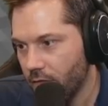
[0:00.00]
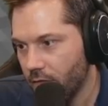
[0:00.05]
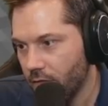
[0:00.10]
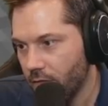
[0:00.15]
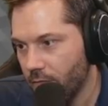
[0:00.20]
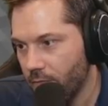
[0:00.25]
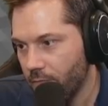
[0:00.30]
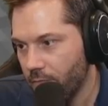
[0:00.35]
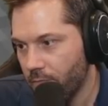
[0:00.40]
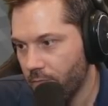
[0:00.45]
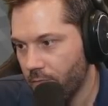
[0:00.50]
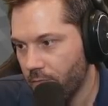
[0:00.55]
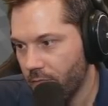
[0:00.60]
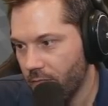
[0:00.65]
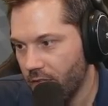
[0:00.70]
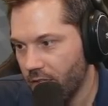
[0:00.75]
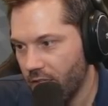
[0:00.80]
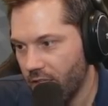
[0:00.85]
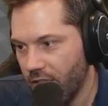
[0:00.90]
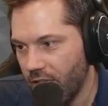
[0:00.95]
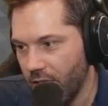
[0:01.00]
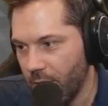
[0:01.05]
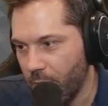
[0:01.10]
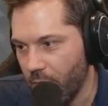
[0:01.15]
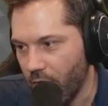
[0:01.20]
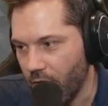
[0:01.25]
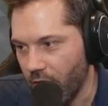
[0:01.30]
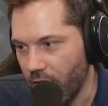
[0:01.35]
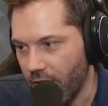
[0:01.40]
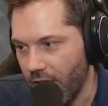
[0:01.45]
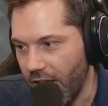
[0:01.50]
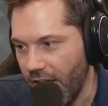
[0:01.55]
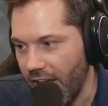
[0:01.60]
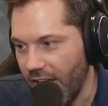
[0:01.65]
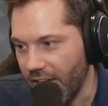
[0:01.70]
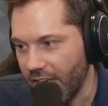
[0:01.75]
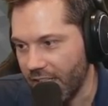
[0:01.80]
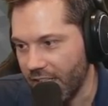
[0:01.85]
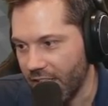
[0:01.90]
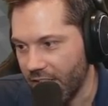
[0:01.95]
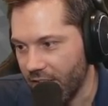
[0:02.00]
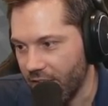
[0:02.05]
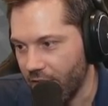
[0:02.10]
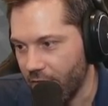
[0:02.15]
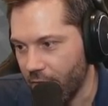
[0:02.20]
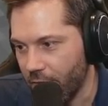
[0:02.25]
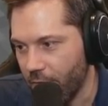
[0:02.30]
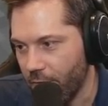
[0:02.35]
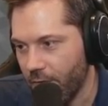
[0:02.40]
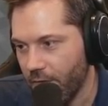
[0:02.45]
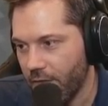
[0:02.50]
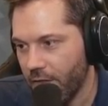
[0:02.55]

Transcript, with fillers: Okay, are we are key we perk here? active. Okay, cool,